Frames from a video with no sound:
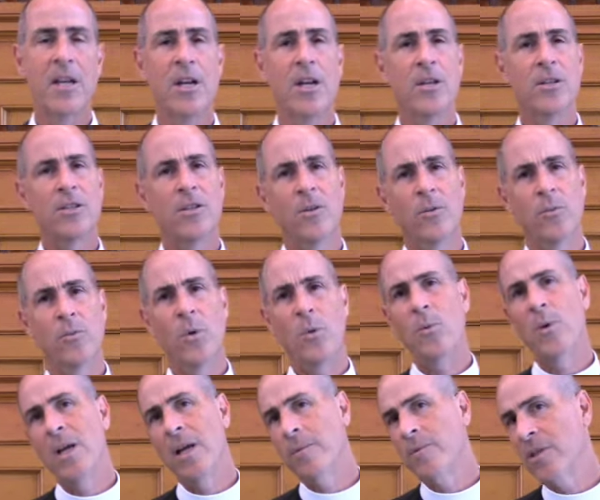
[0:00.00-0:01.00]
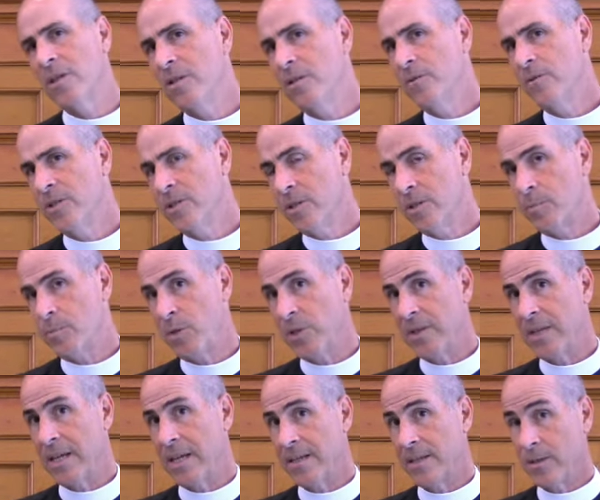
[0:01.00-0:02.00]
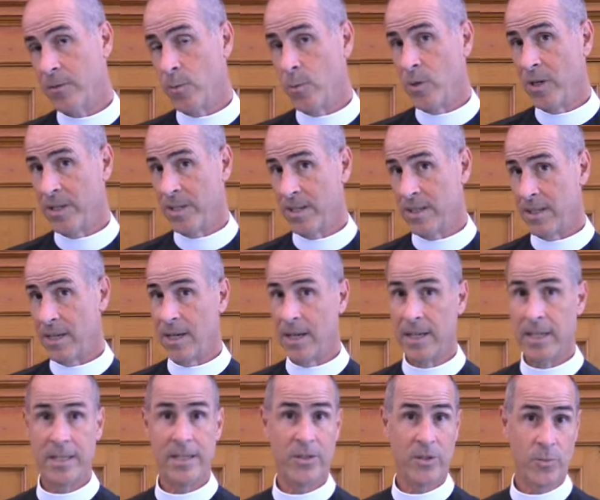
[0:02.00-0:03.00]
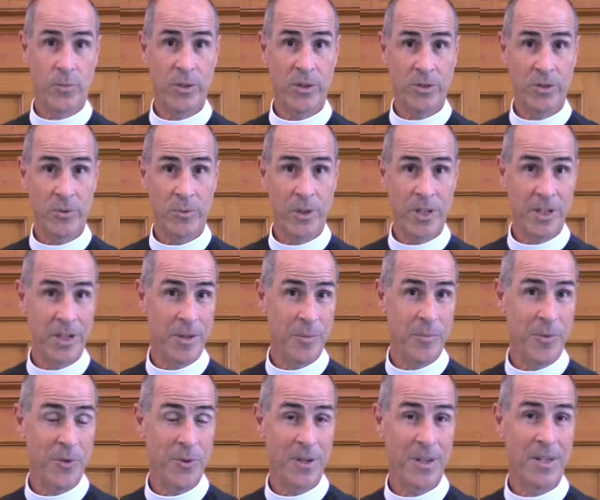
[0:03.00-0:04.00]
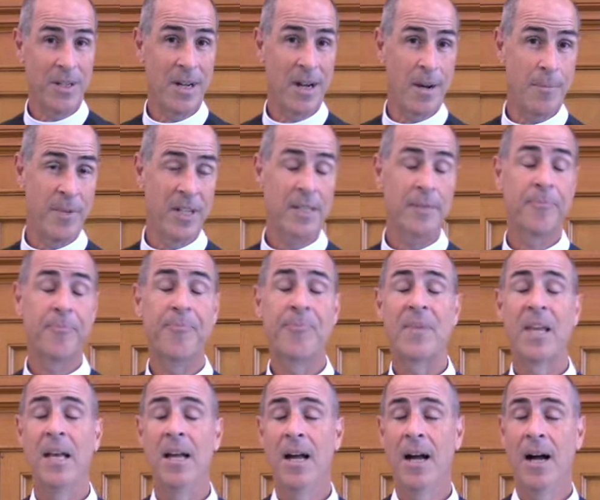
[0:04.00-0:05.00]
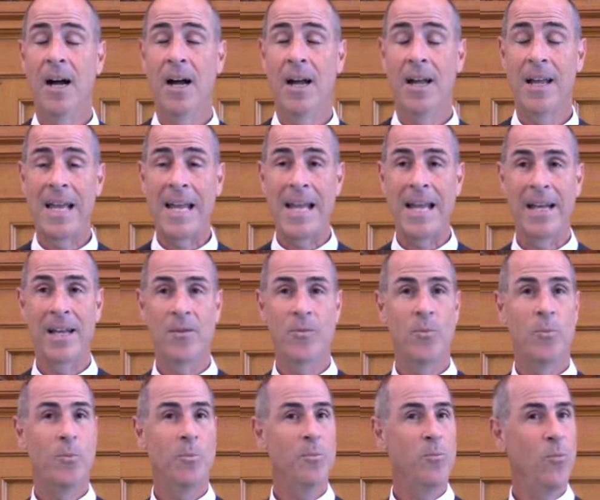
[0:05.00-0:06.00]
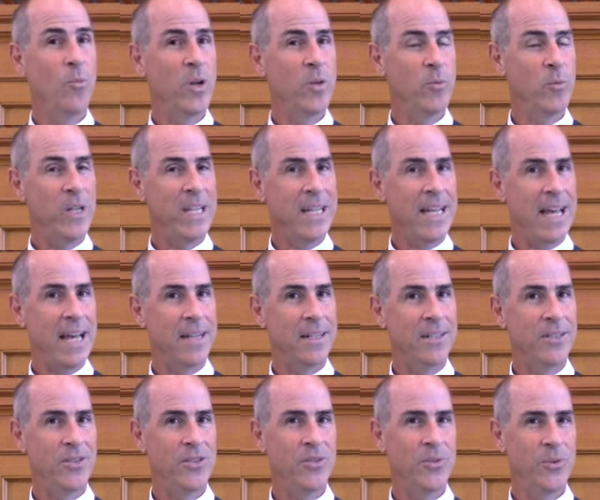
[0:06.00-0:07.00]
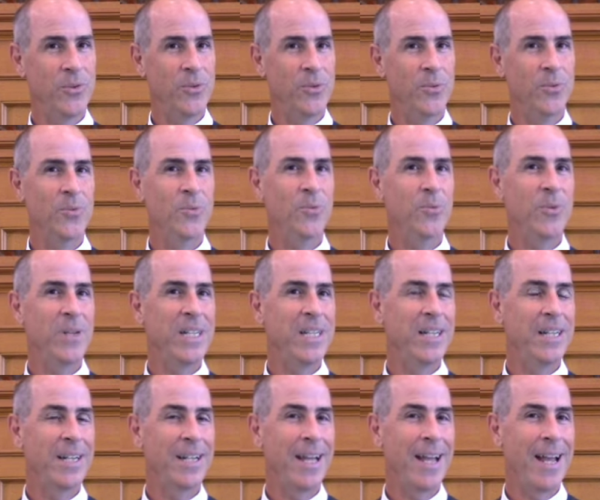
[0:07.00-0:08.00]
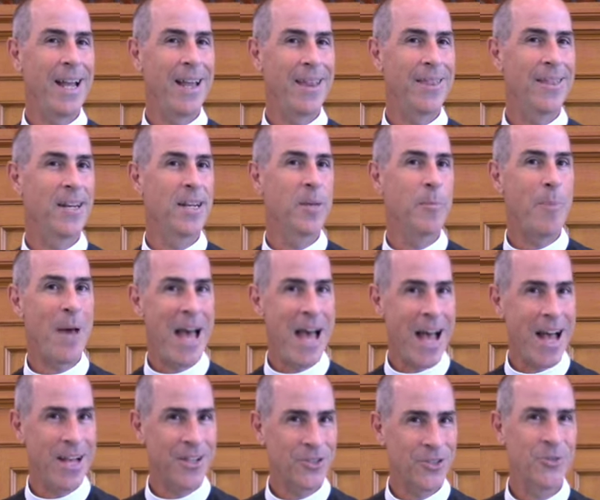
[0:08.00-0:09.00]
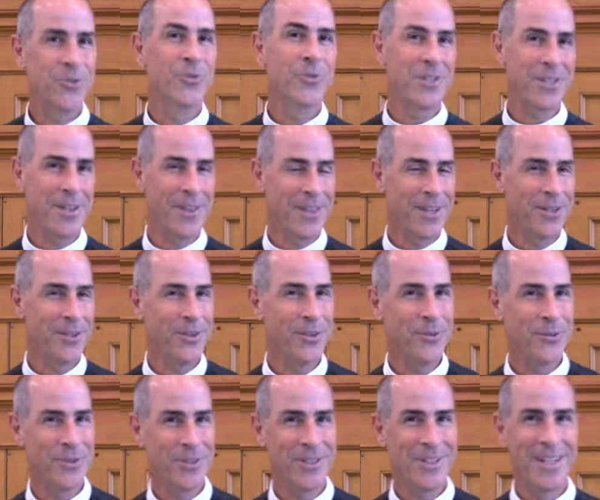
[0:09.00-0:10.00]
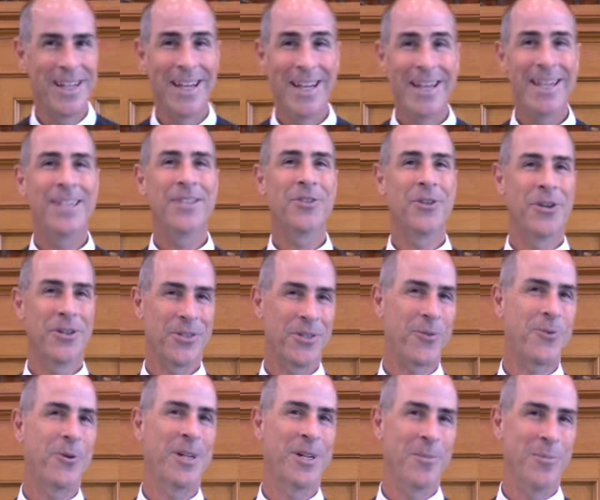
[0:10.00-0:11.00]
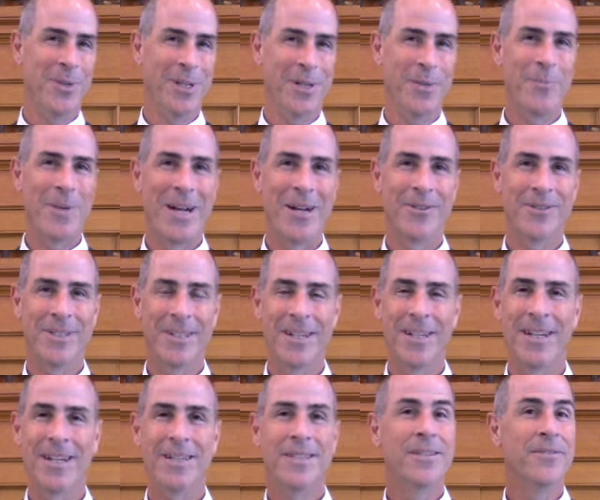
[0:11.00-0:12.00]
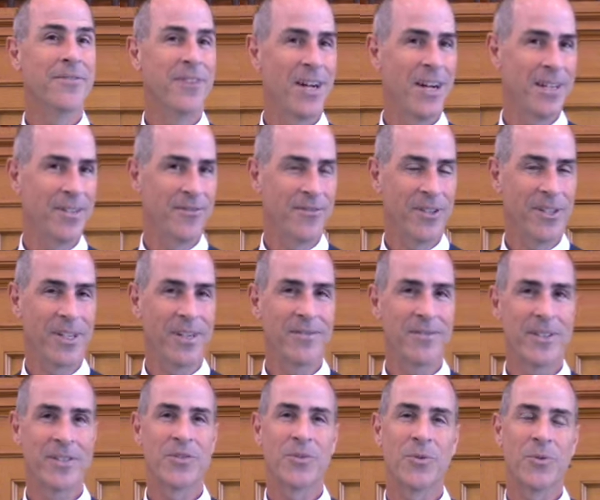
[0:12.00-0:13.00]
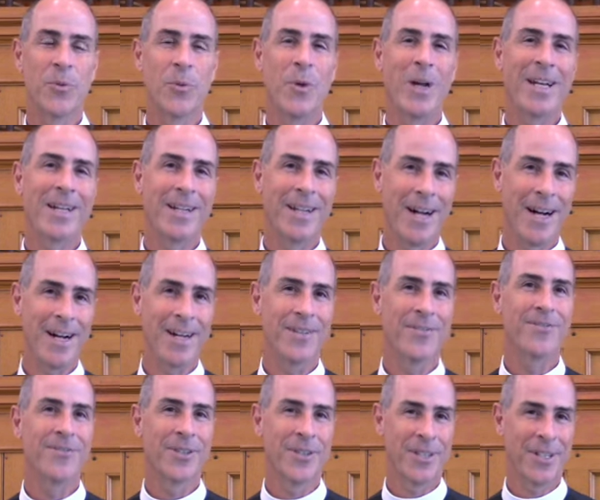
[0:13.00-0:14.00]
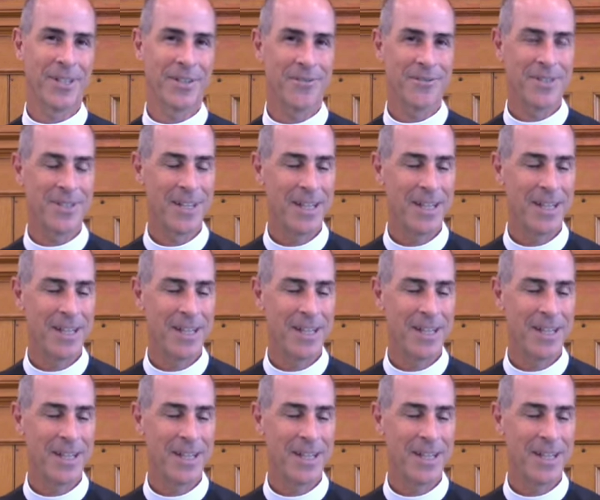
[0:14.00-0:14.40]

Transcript: So what I'm going to do is just put that to one side. It's a really, really important topic. And when we get to reading Anthony Bash, who is a theologian, he talks quite a bit about divine forgiveness, or the way God forgives.